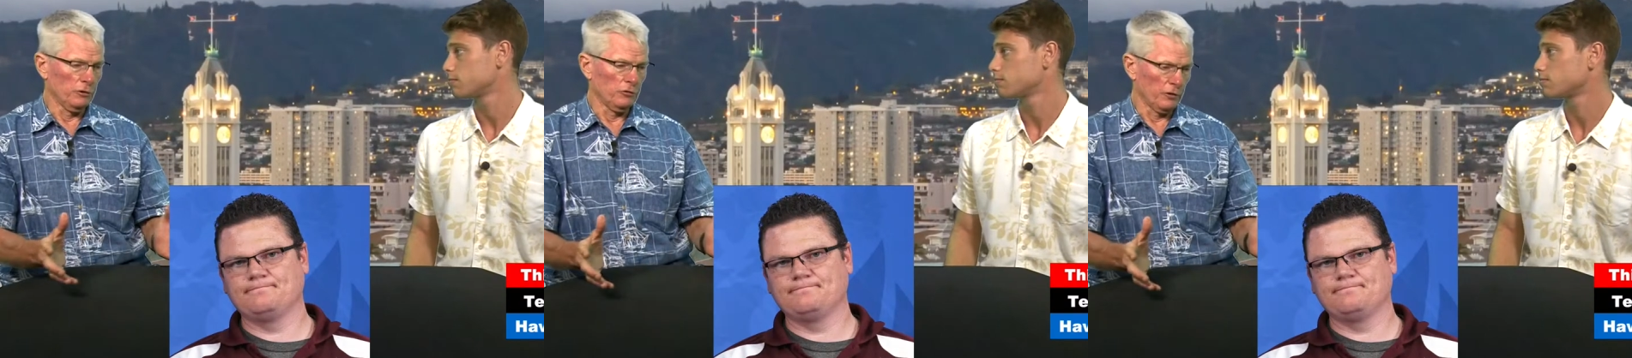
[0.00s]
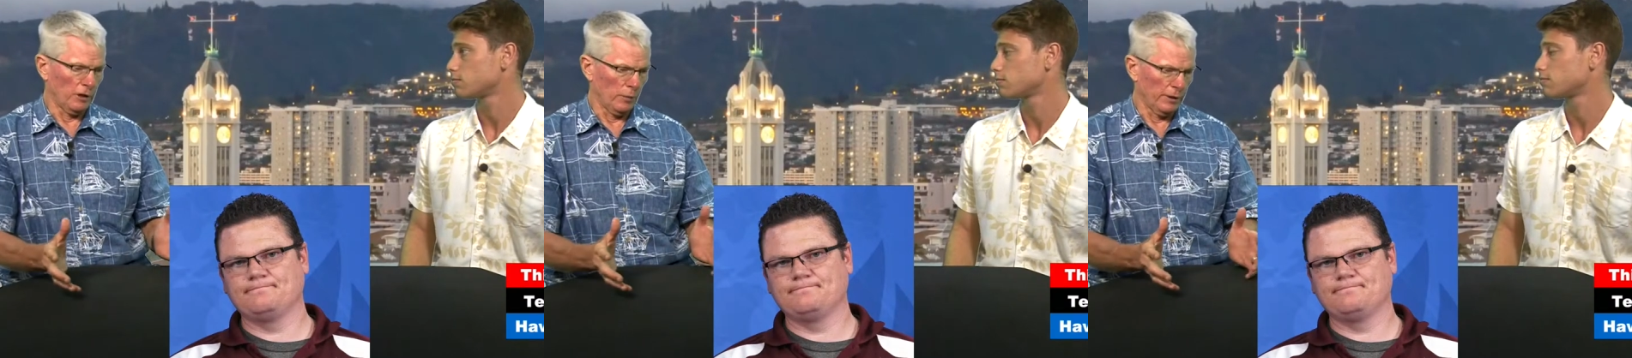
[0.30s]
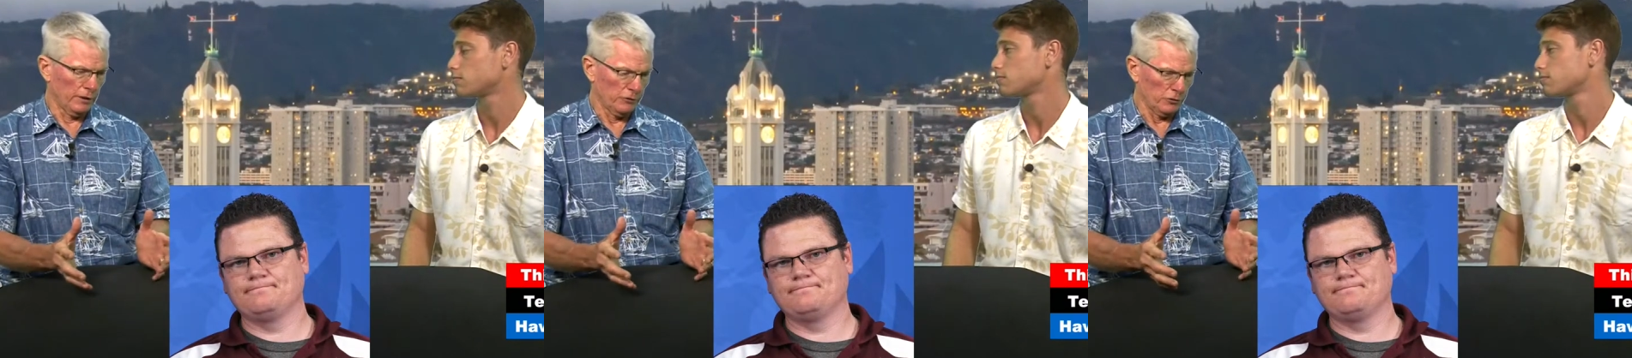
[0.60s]
Speaker 1: you've
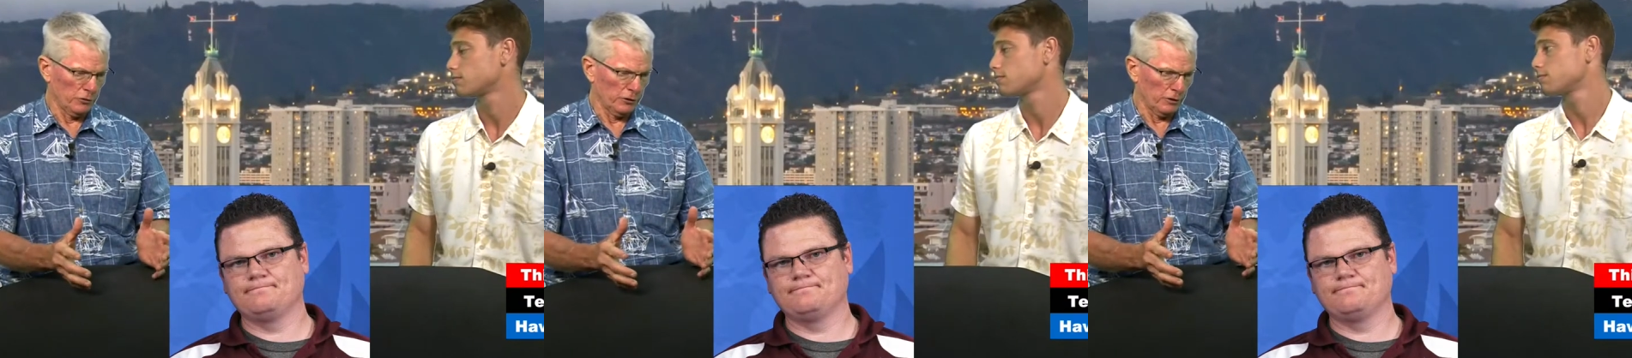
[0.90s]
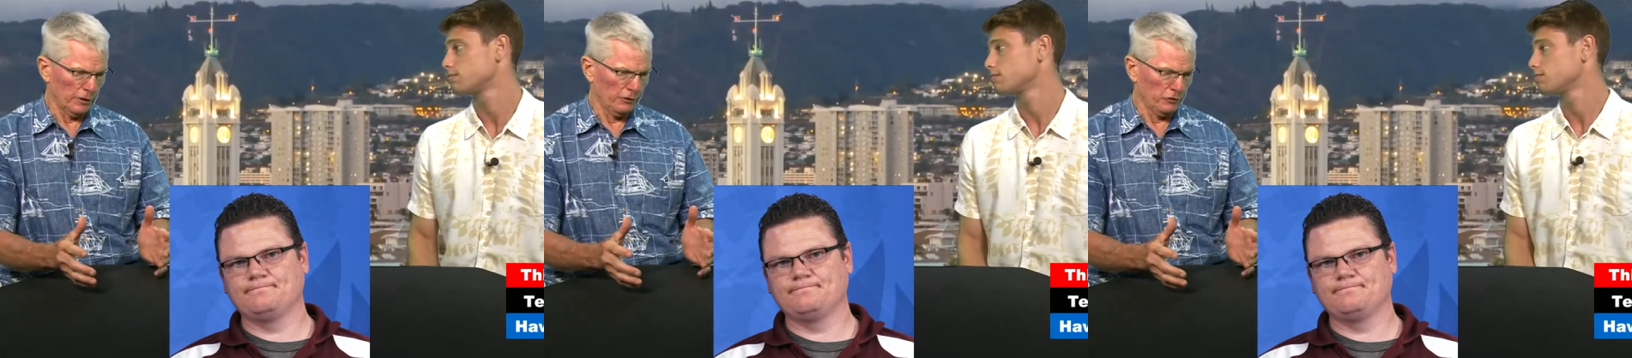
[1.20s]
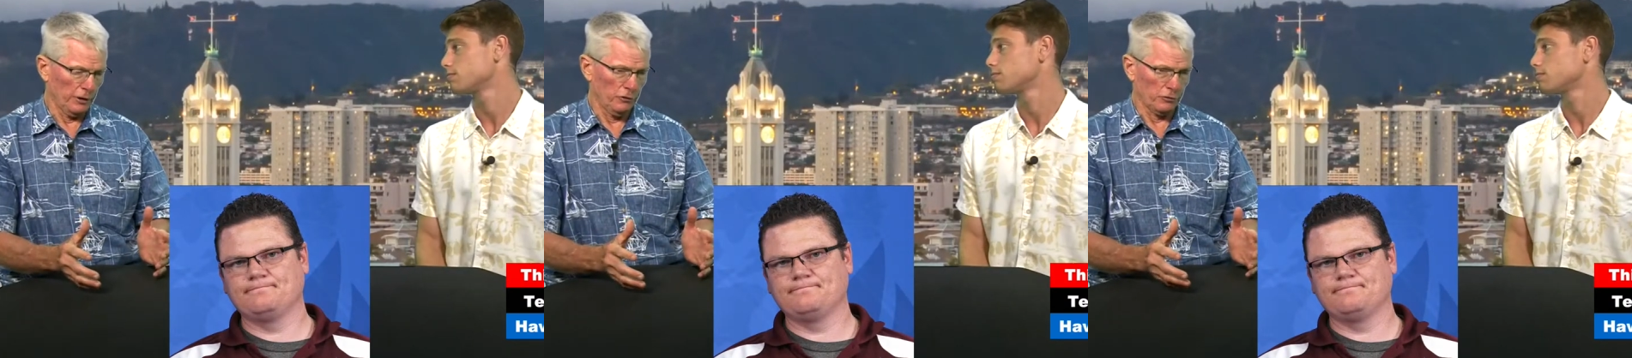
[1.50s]
generated through your
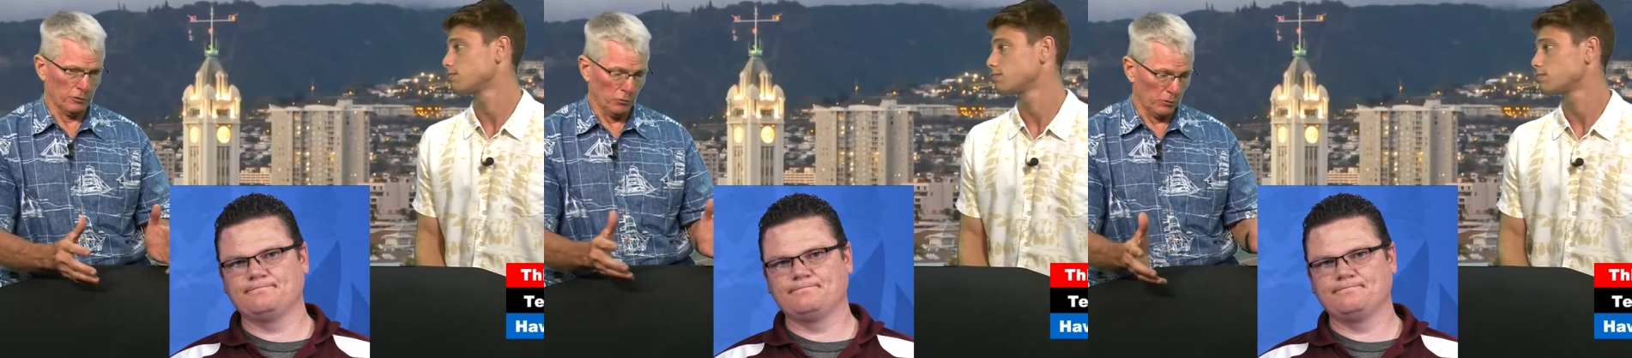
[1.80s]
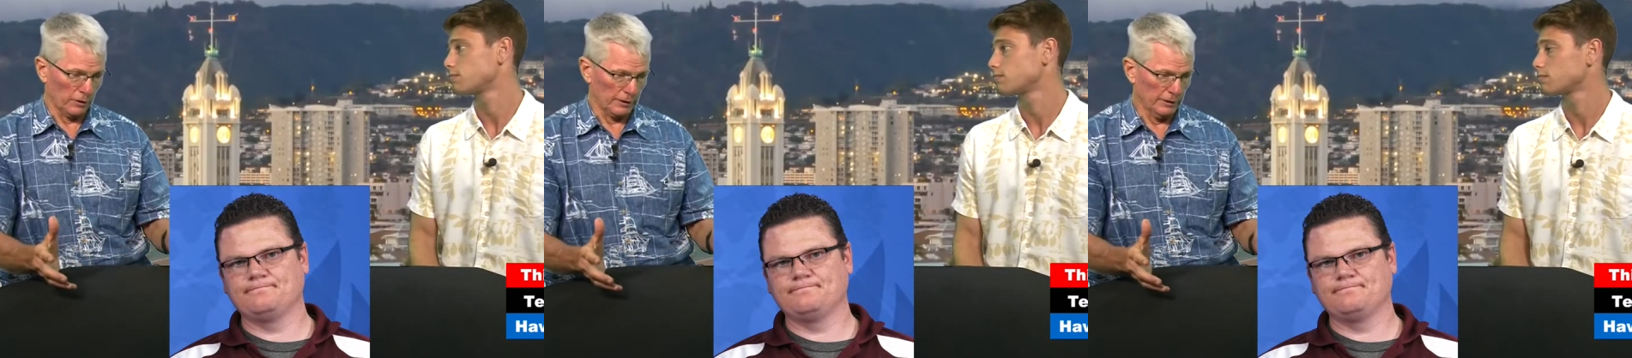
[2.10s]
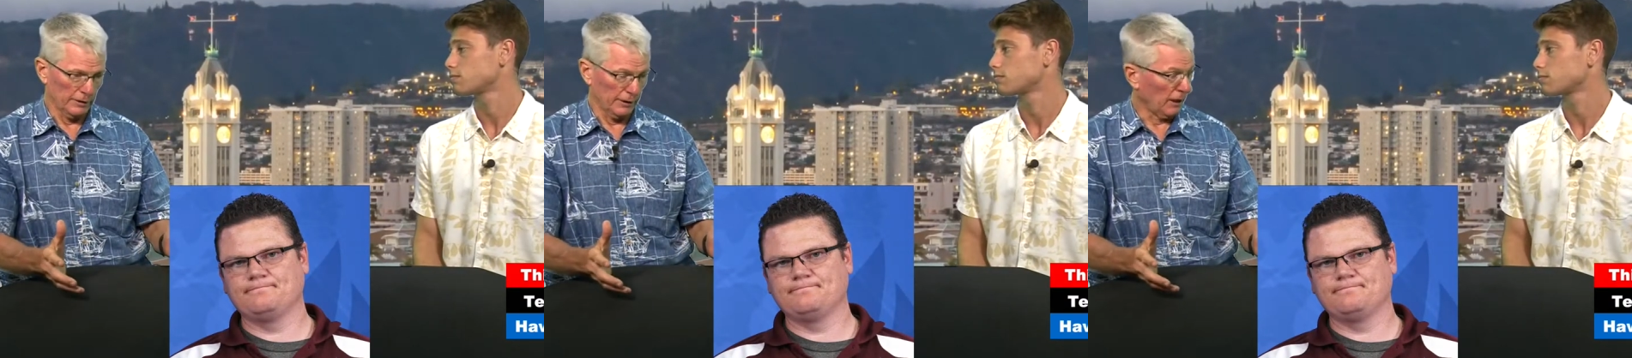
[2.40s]
educational work
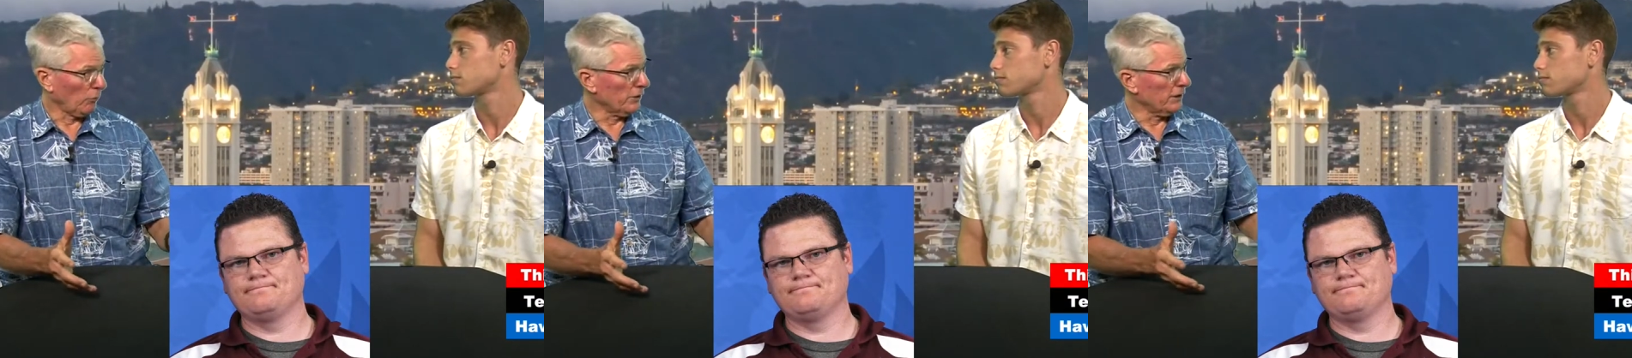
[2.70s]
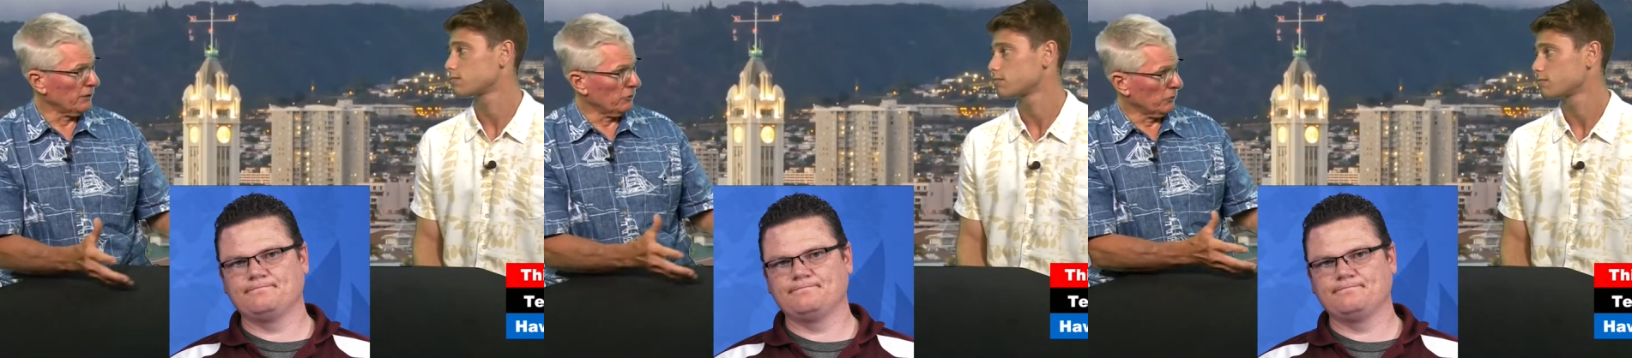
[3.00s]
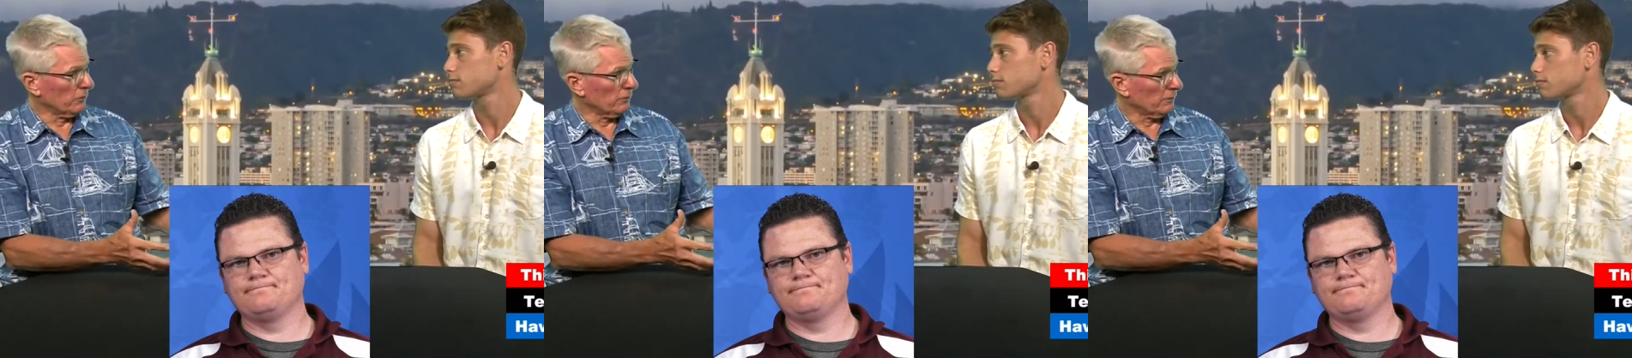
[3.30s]
and how we need
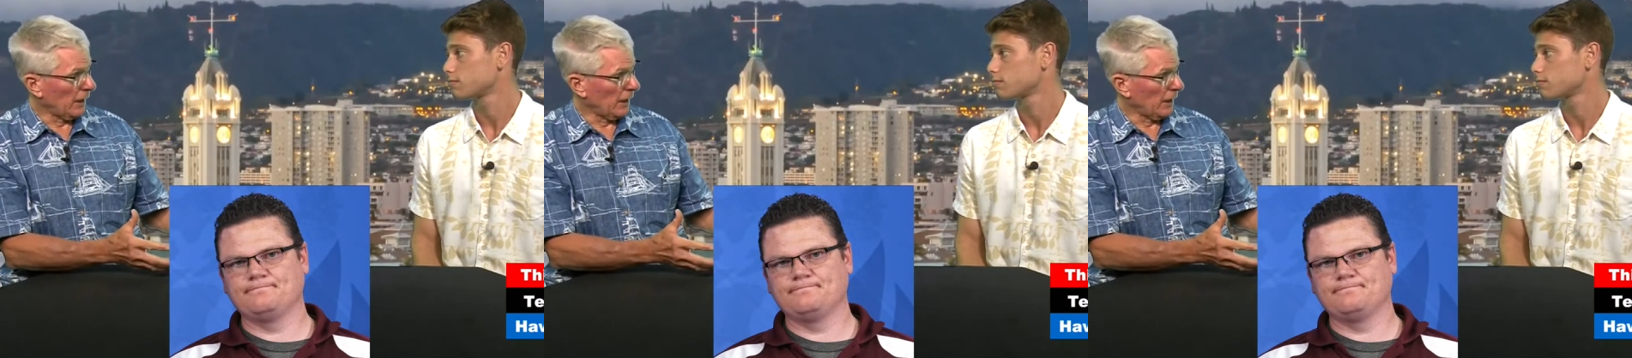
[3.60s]
to